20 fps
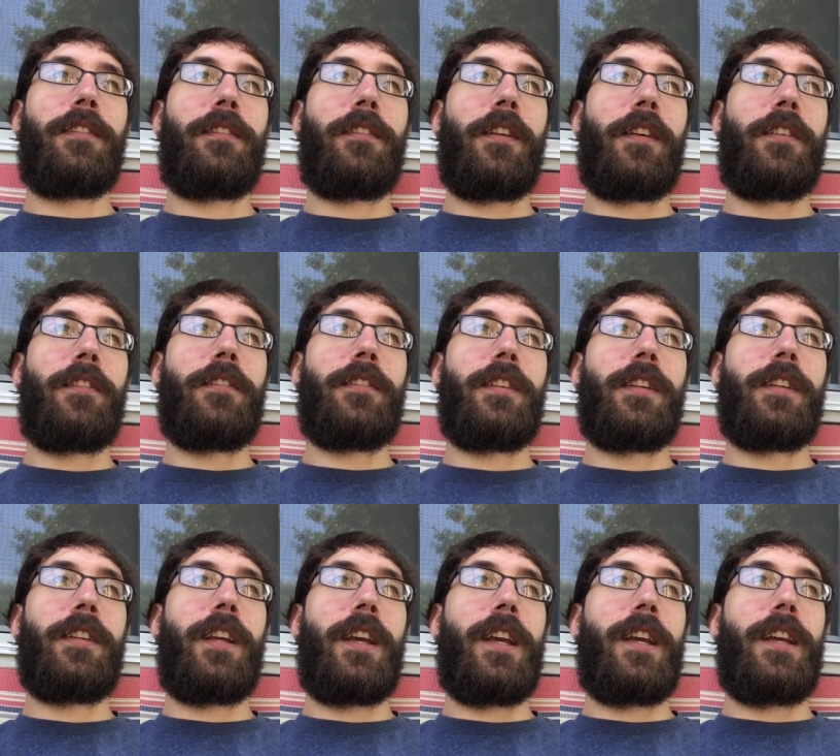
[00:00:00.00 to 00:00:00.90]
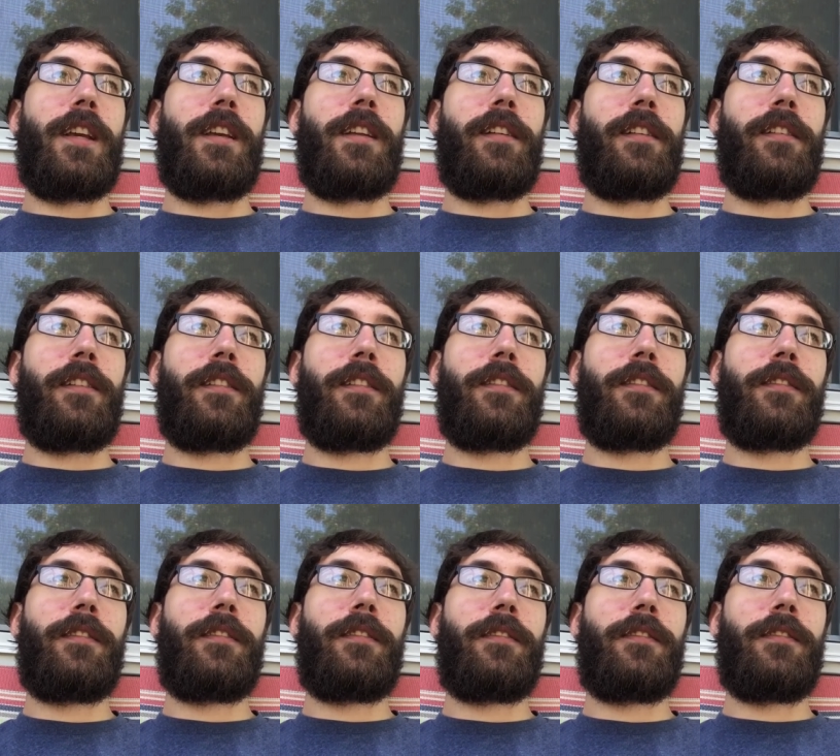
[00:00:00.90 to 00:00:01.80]
later today,
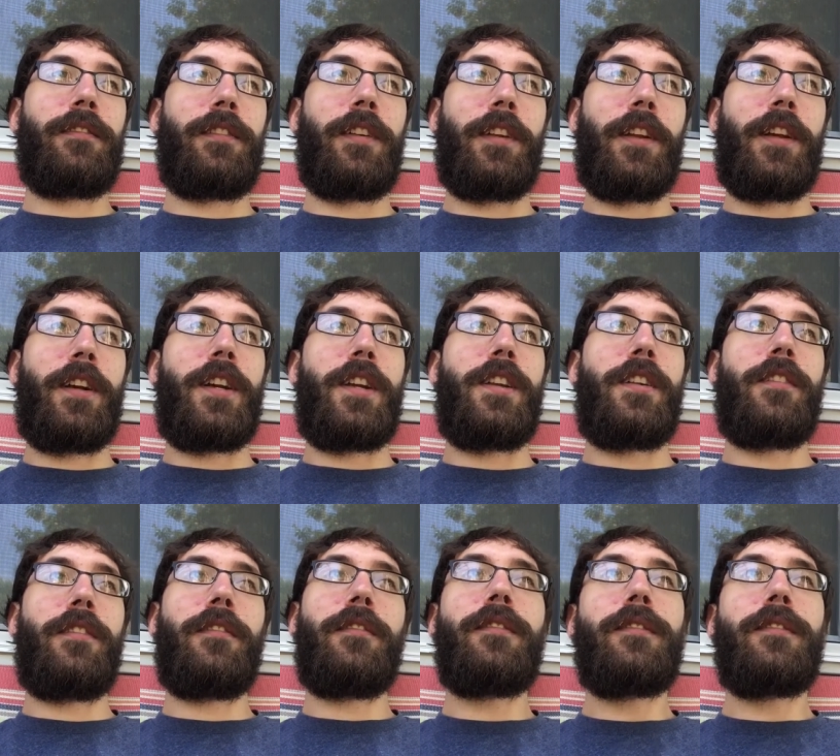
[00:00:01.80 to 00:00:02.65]
tonight,